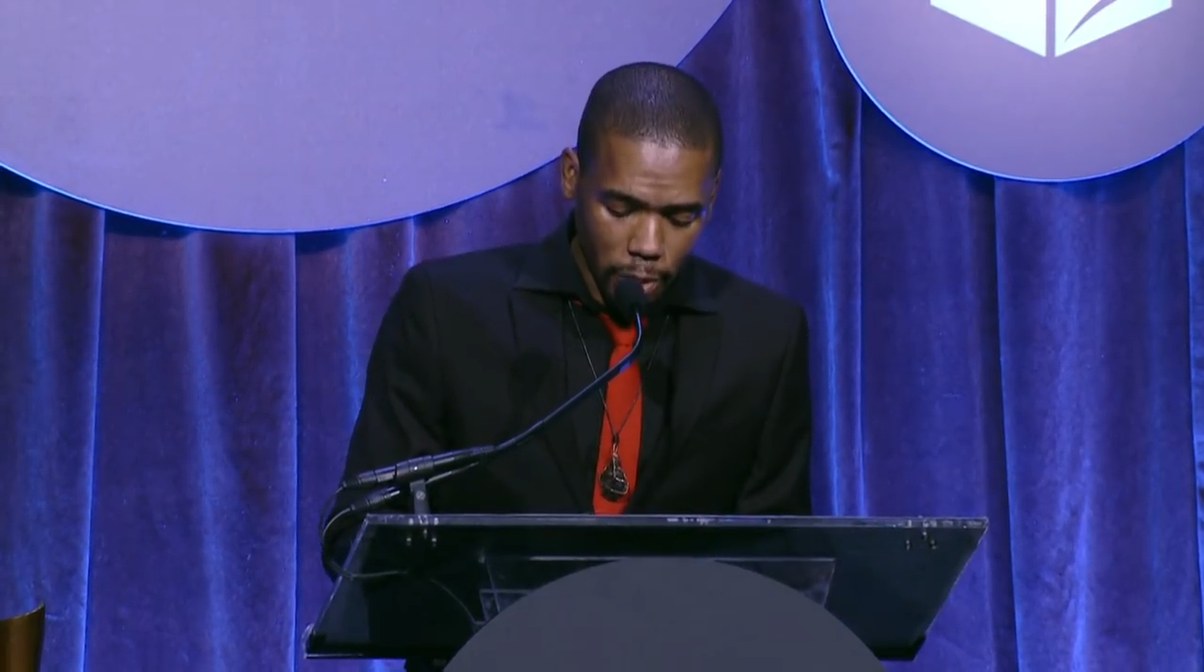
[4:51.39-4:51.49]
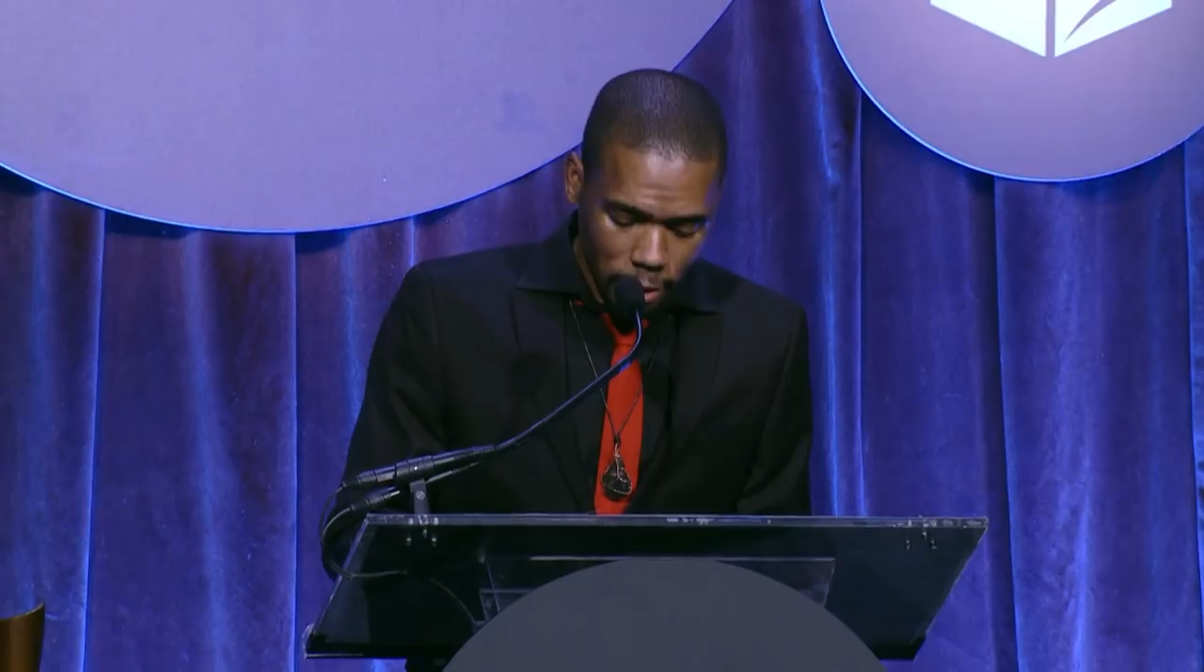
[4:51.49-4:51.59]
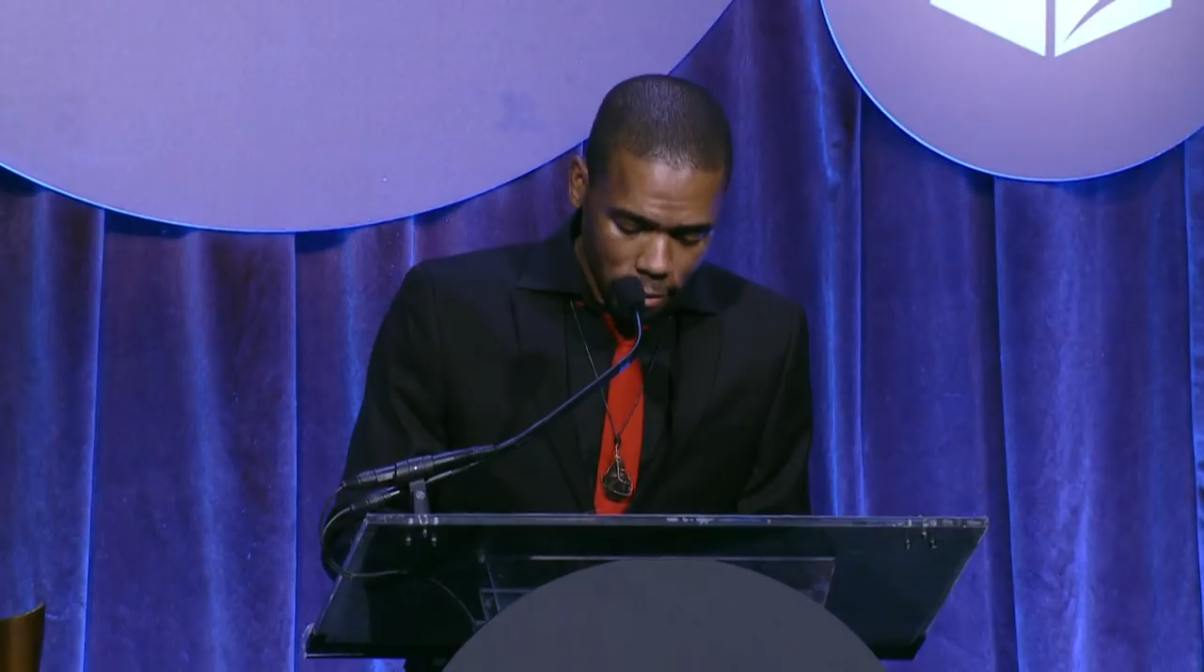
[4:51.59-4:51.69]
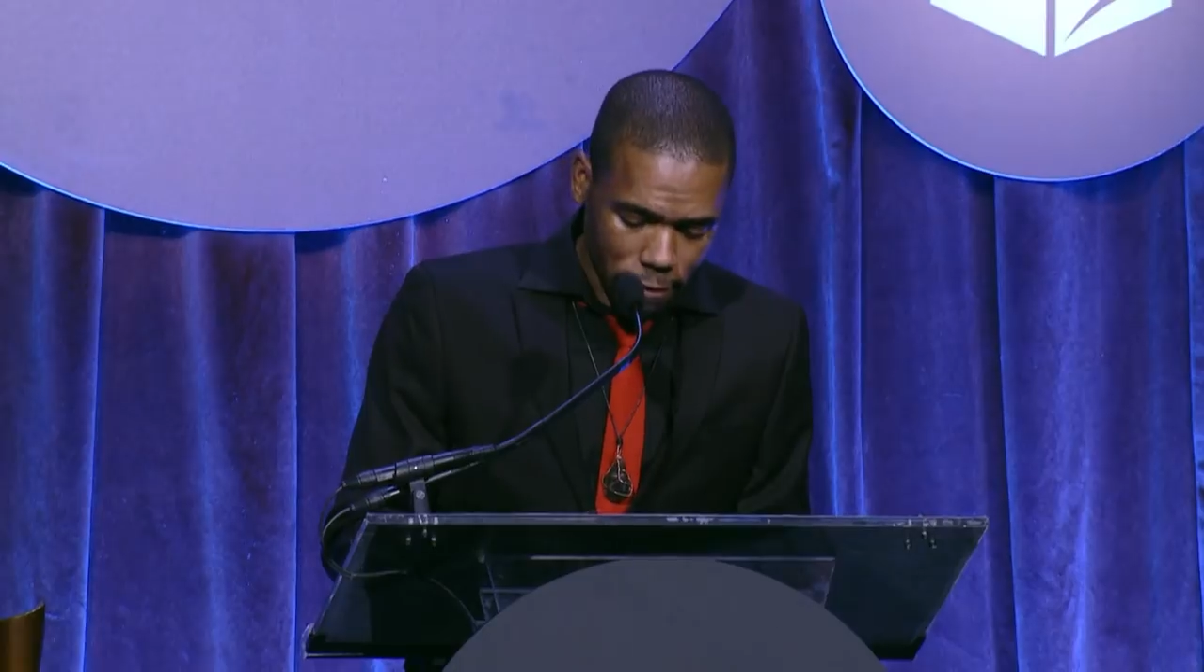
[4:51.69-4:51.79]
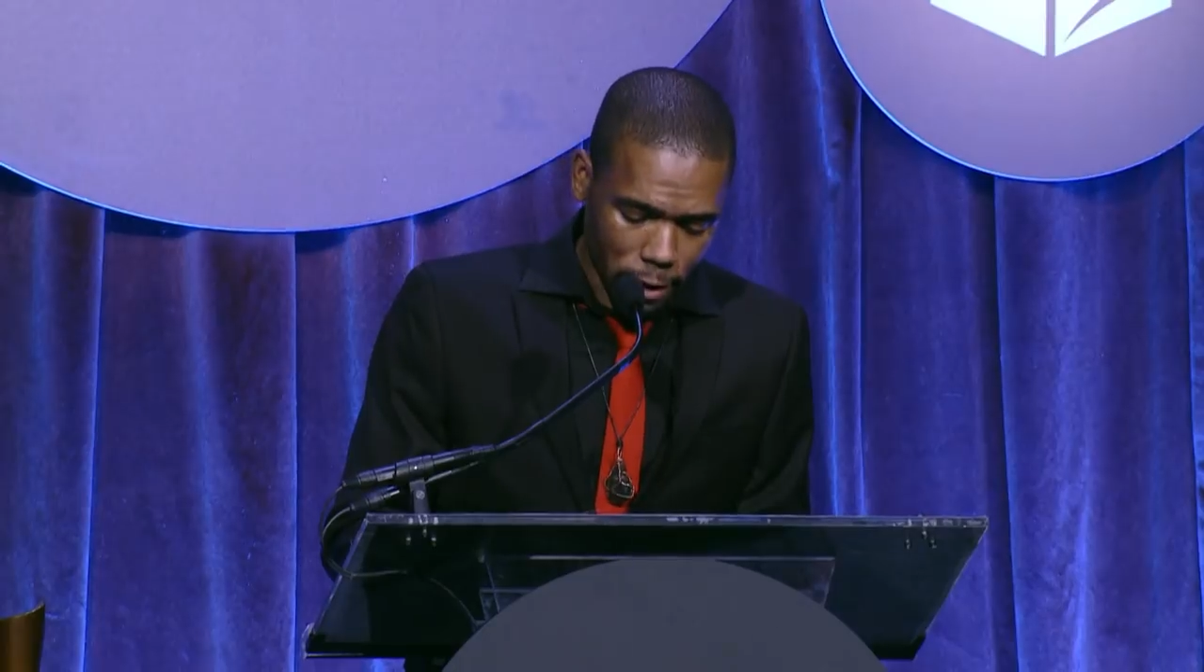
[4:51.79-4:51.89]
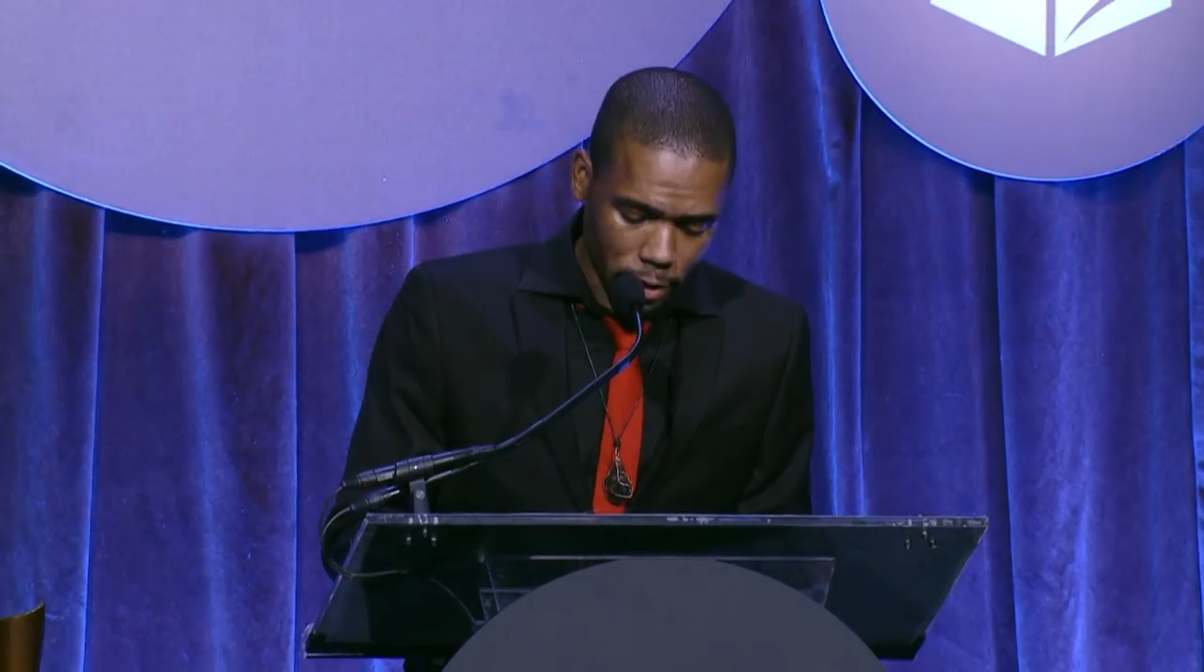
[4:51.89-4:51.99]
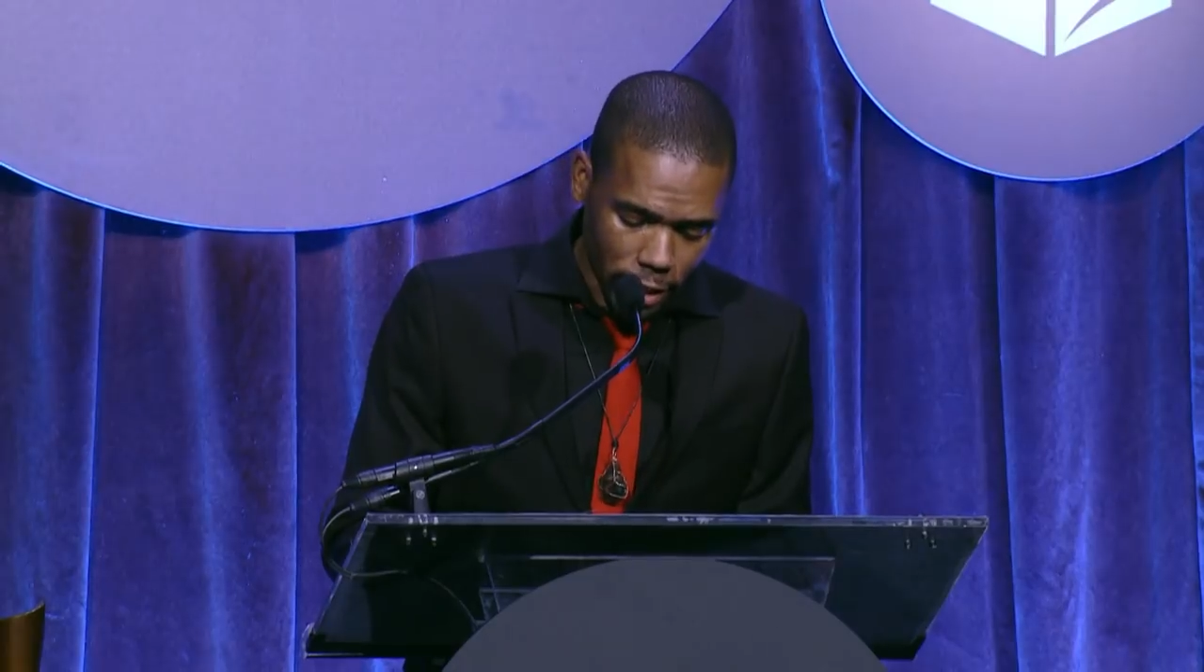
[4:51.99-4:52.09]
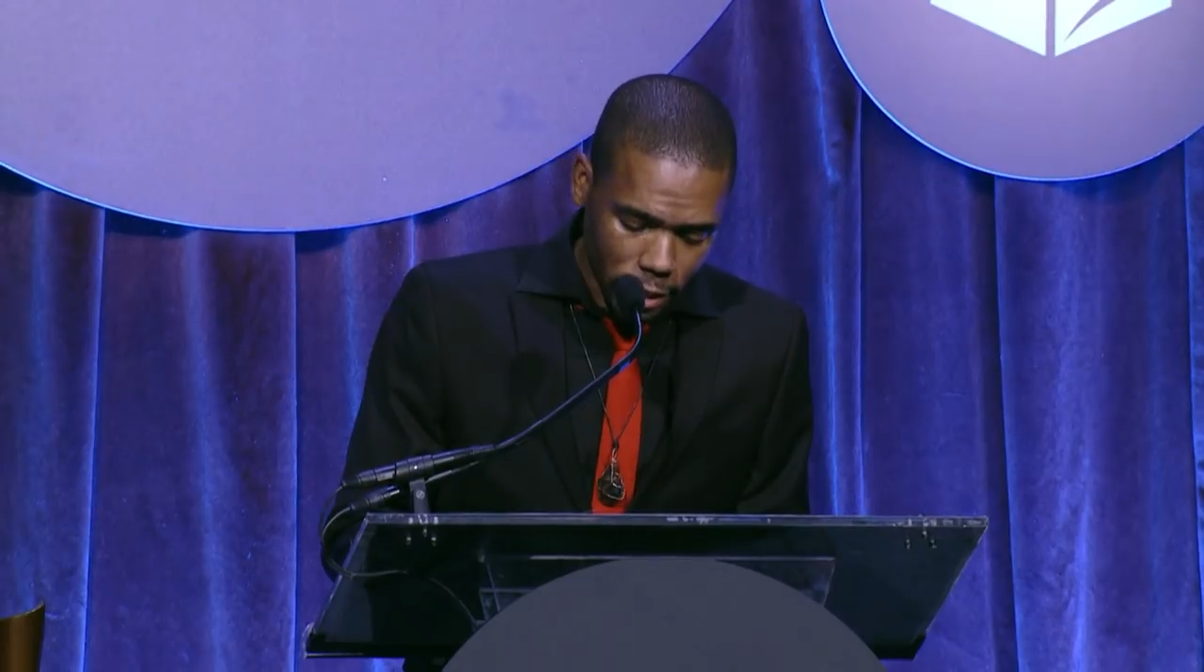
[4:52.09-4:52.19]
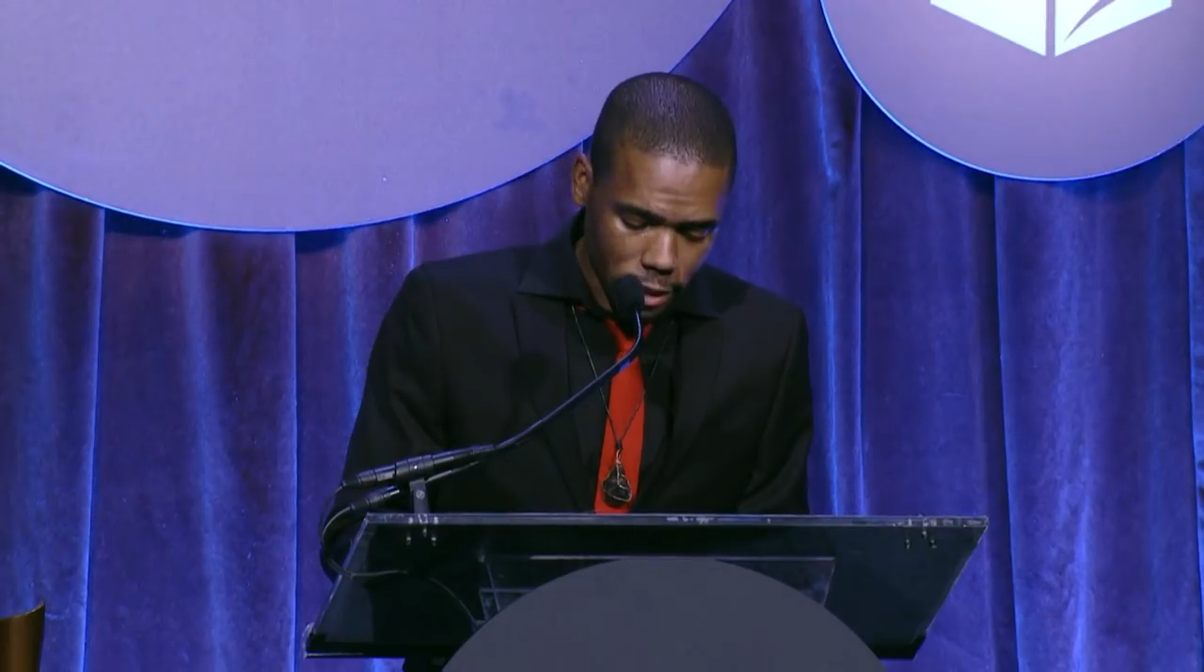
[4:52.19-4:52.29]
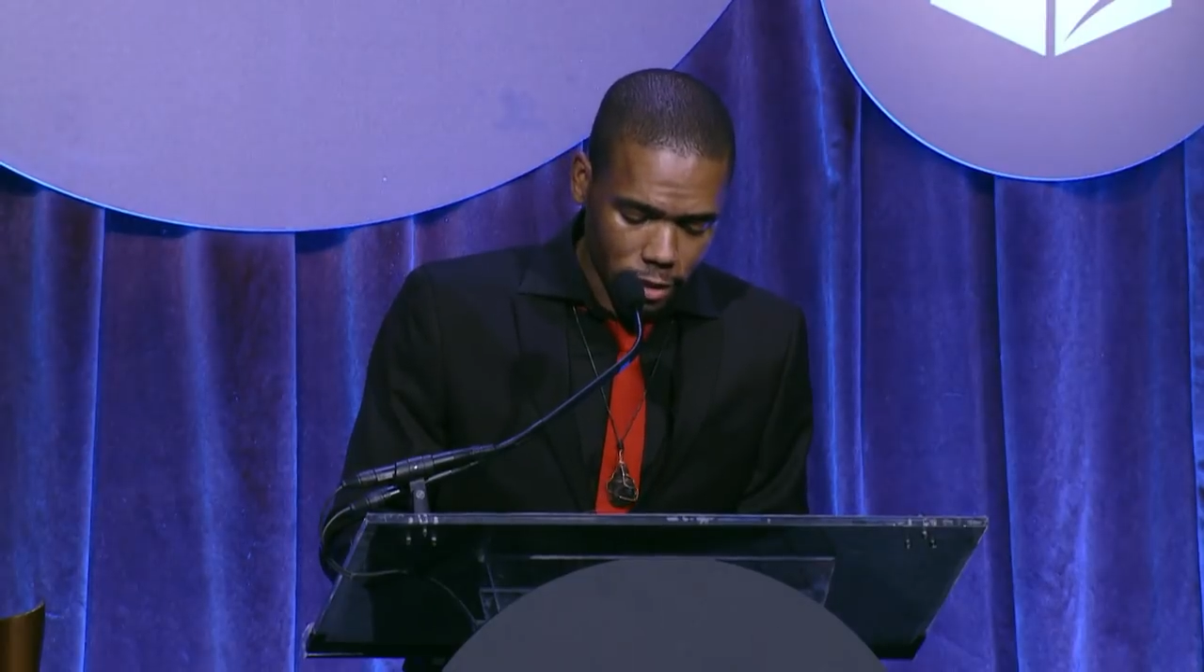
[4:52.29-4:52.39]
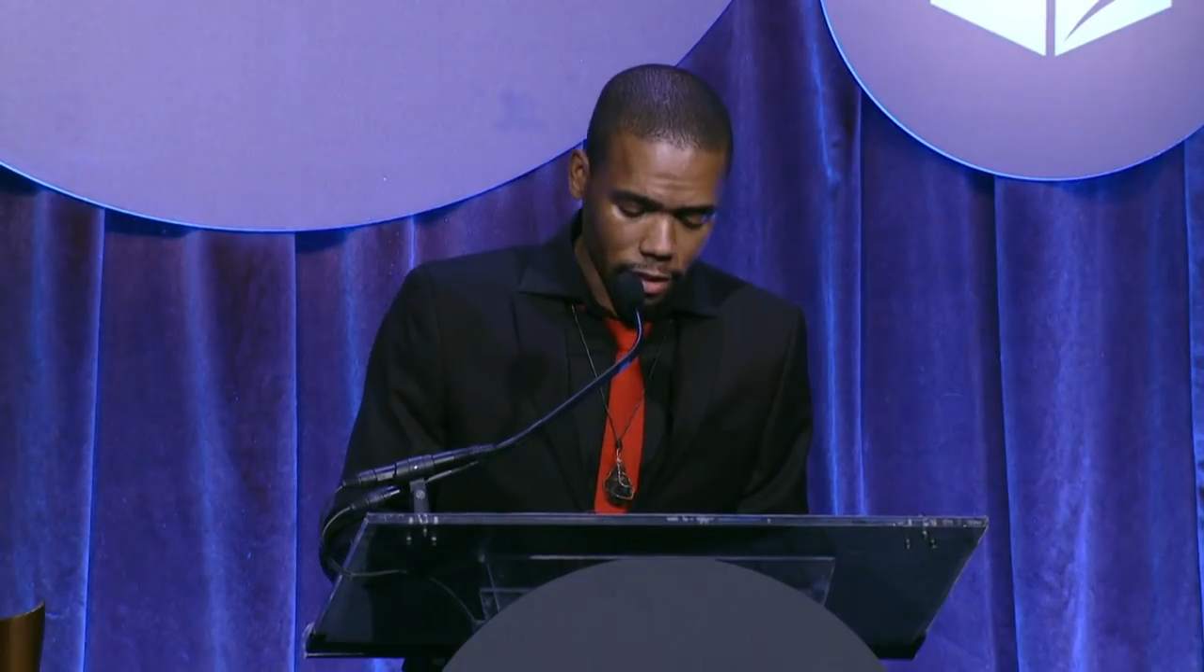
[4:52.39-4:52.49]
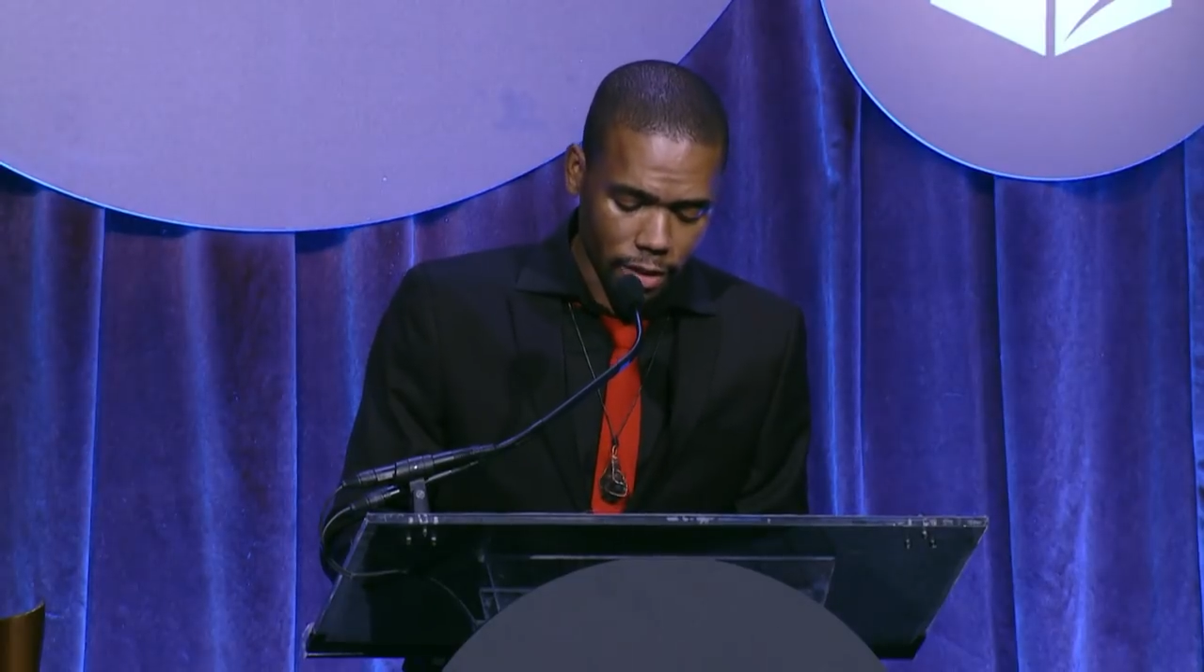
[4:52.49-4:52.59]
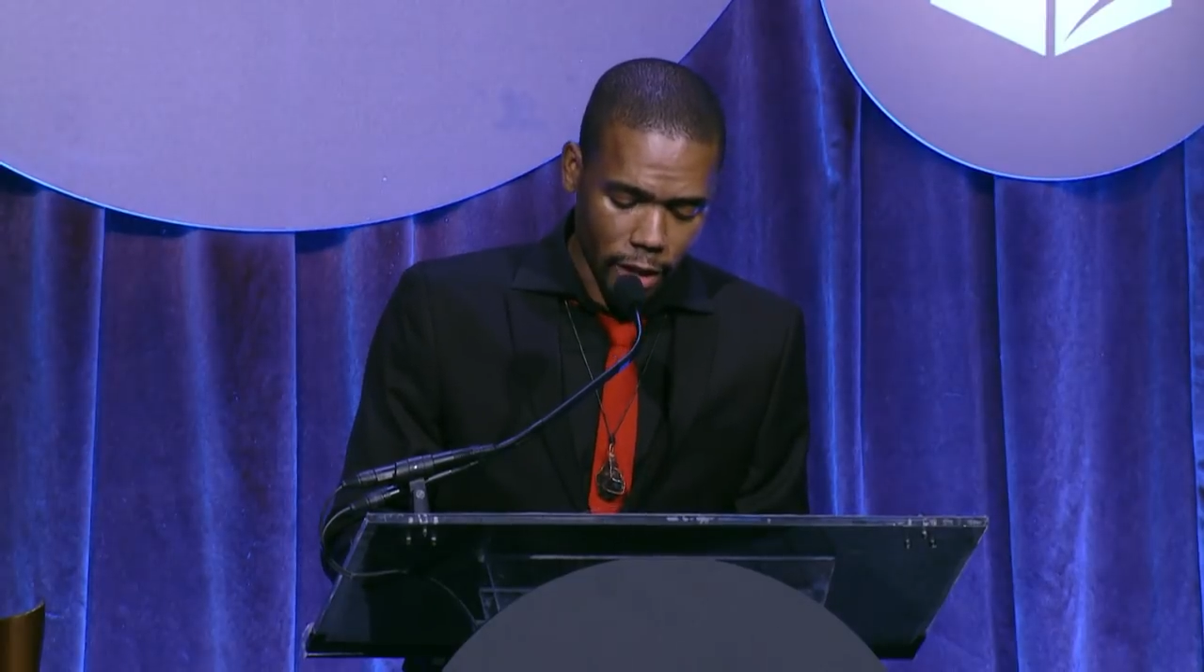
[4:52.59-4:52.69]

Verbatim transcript: Book Foundation,